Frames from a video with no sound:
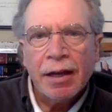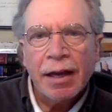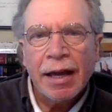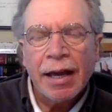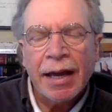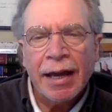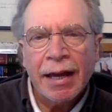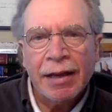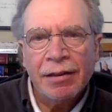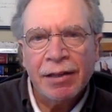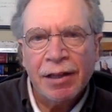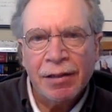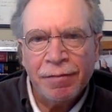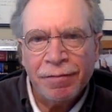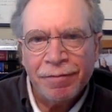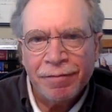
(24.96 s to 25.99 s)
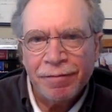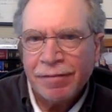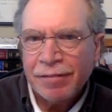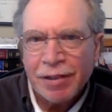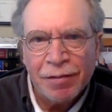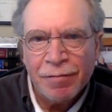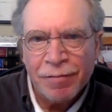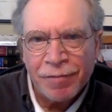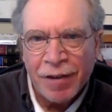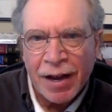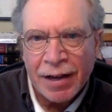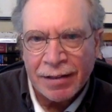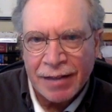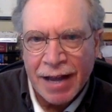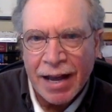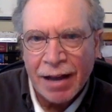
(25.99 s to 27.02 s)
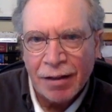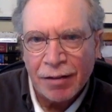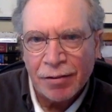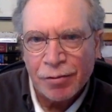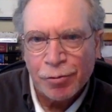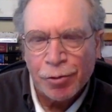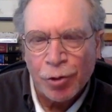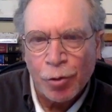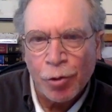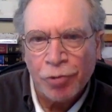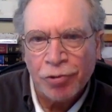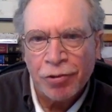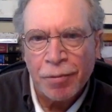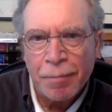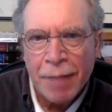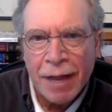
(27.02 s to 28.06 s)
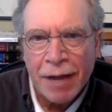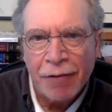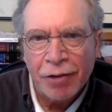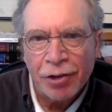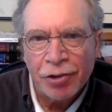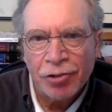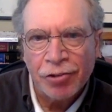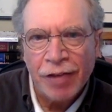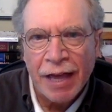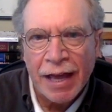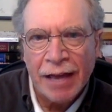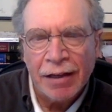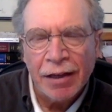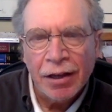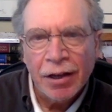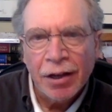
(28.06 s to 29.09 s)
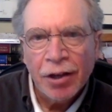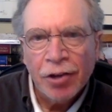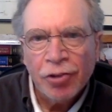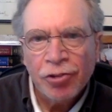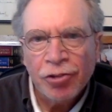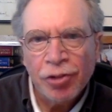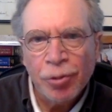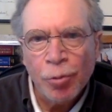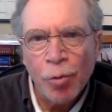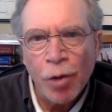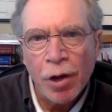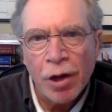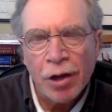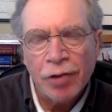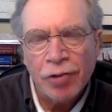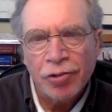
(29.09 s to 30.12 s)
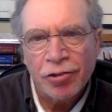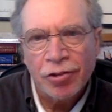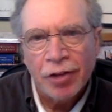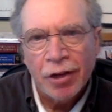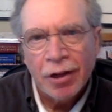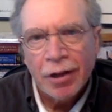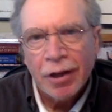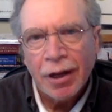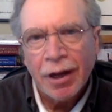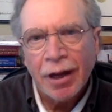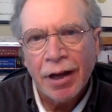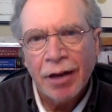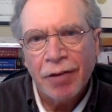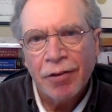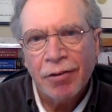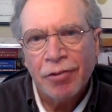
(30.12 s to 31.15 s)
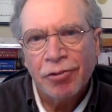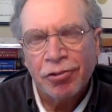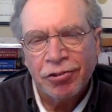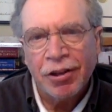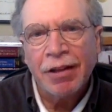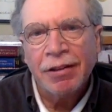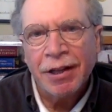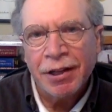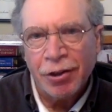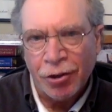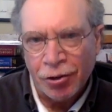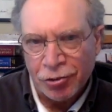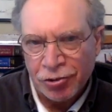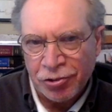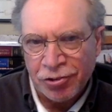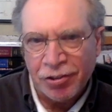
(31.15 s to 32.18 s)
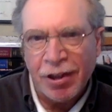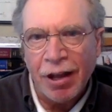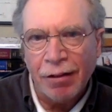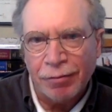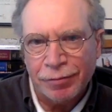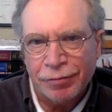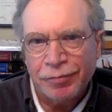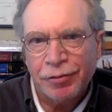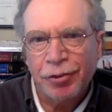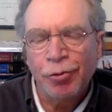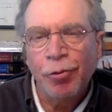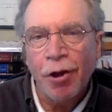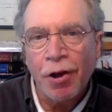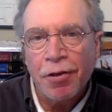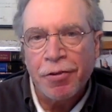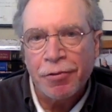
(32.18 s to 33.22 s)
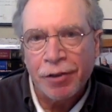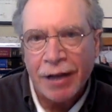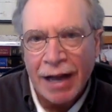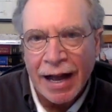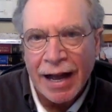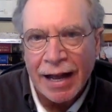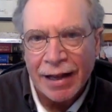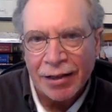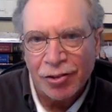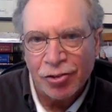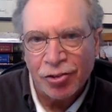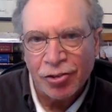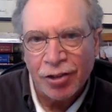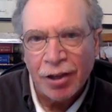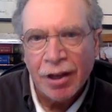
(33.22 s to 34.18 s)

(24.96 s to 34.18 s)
and he didn't find out through the course of the marriage that she was selling herself to other guys